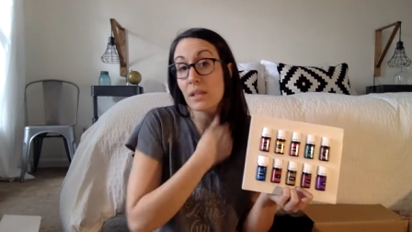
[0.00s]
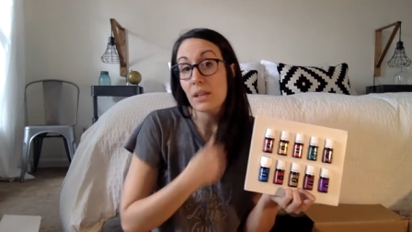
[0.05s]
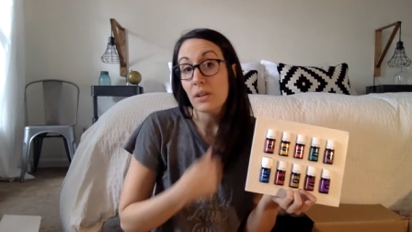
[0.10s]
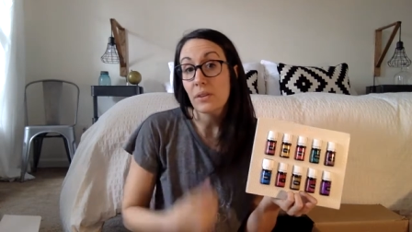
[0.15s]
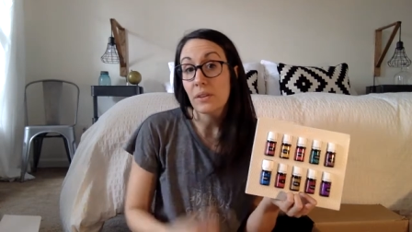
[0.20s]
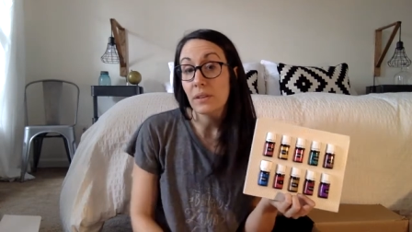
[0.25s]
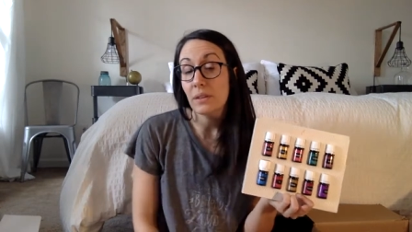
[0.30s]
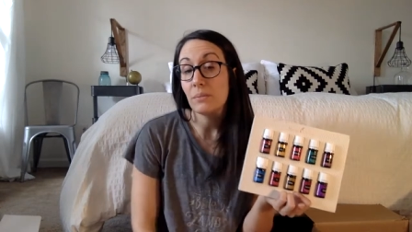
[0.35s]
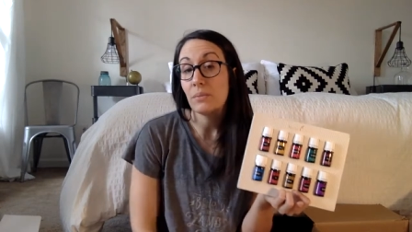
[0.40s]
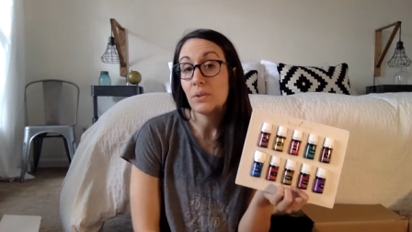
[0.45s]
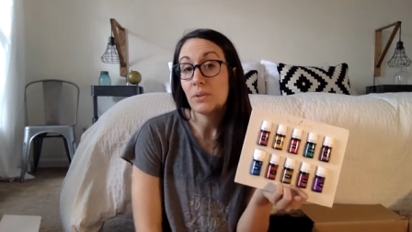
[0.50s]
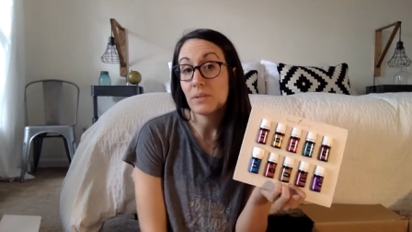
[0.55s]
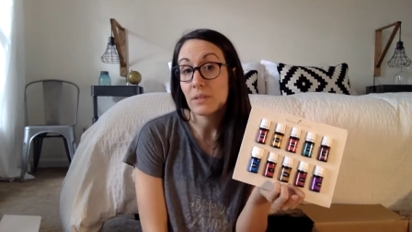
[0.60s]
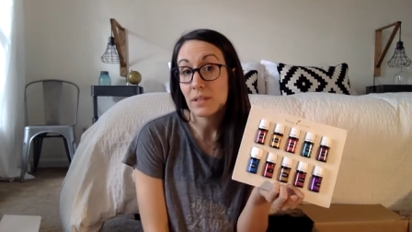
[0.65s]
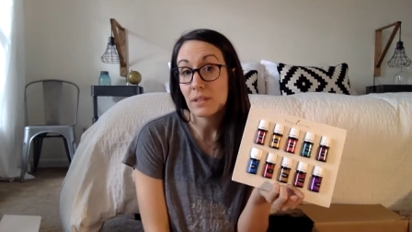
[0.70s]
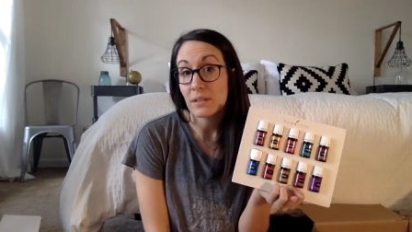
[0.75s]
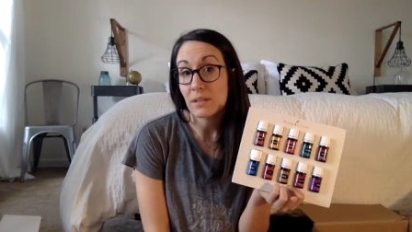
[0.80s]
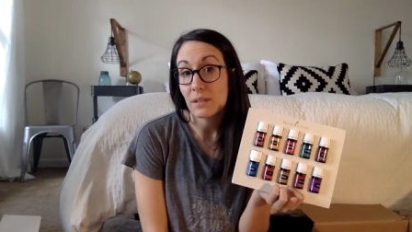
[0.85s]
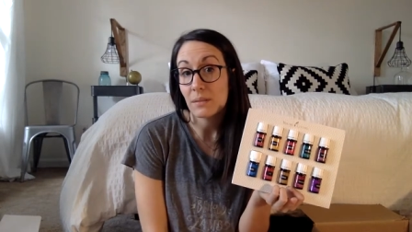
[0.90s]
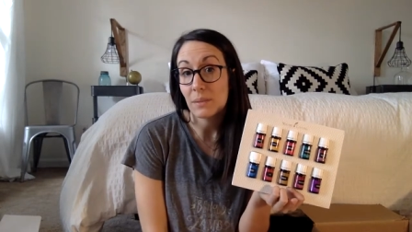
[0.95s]
a healthy immune
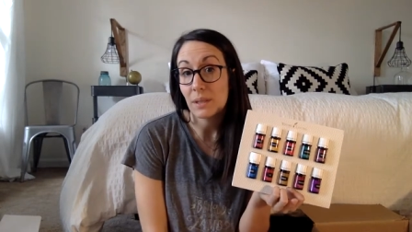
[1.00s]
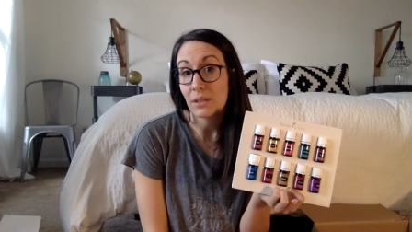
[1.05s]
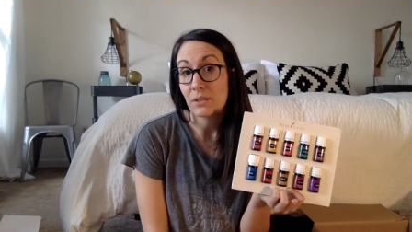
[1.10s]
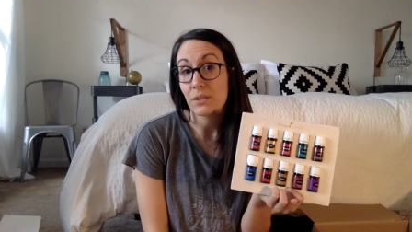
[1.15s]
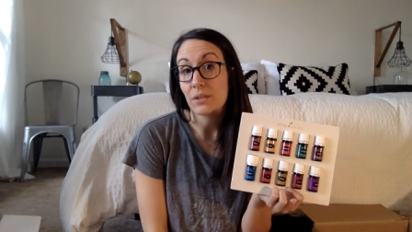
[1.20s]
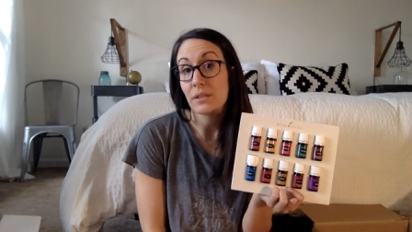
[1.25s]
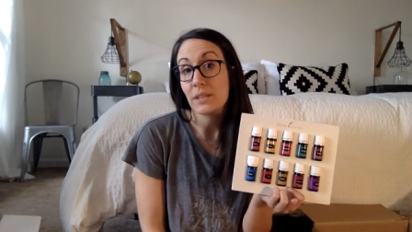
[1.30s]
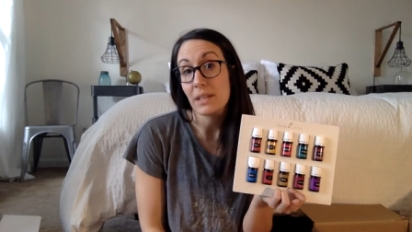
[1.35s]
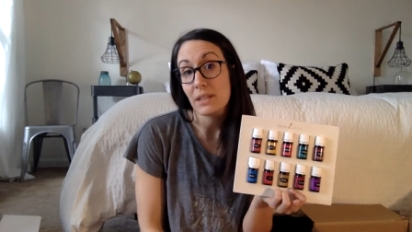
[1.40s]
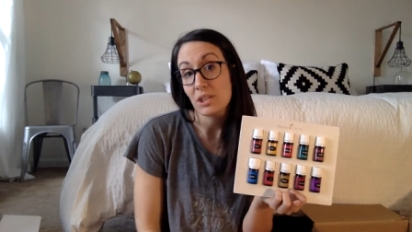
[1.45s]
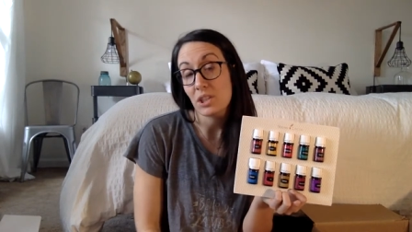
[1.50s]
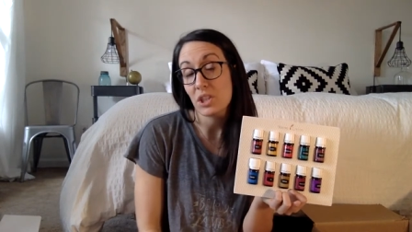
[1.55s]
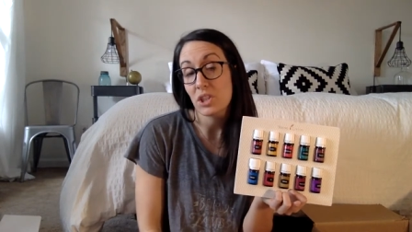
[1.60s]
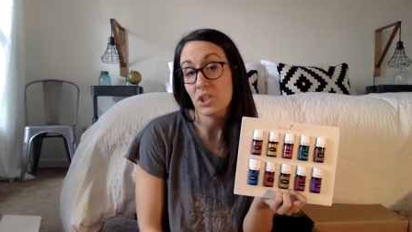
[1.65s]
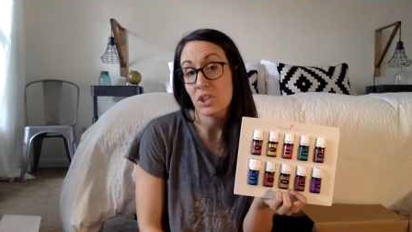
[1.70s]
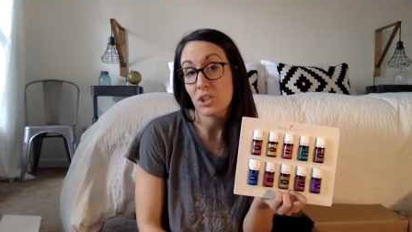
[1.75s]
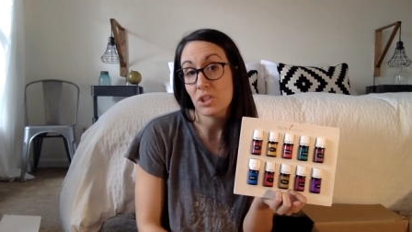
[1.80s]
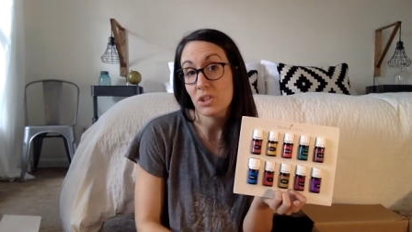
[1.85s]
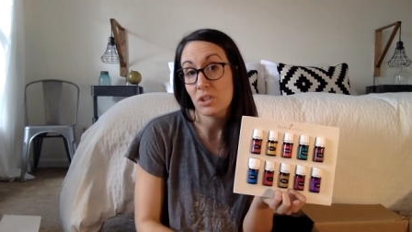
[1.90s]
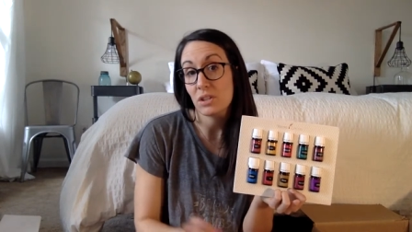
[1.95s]
system and your
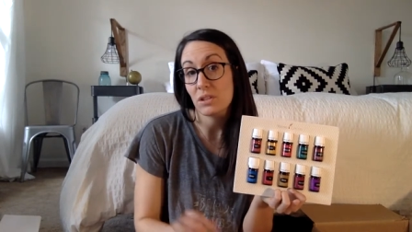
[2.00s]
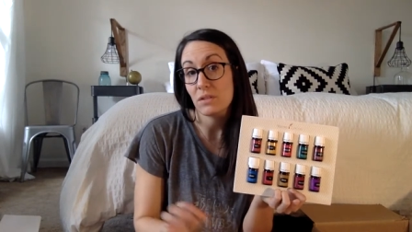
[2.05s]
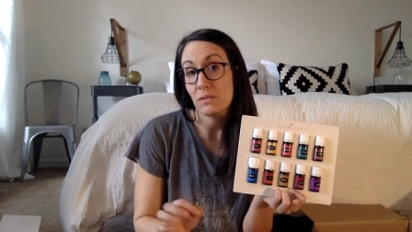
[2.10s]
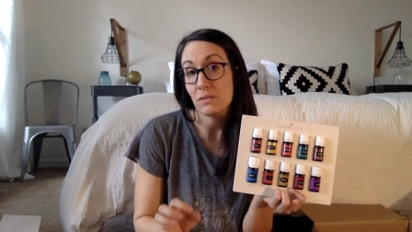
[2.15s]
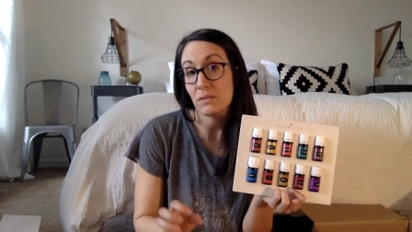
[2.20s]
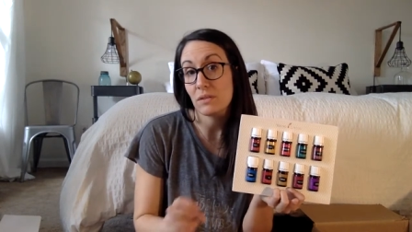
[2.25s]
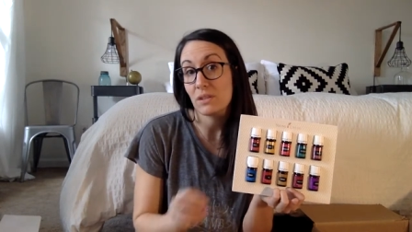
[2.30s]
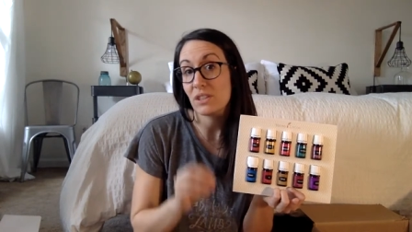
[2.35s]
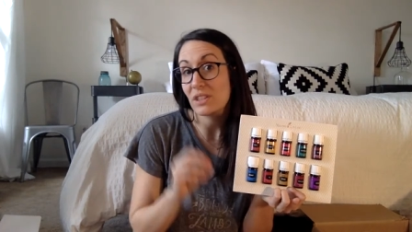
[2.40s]
digestion,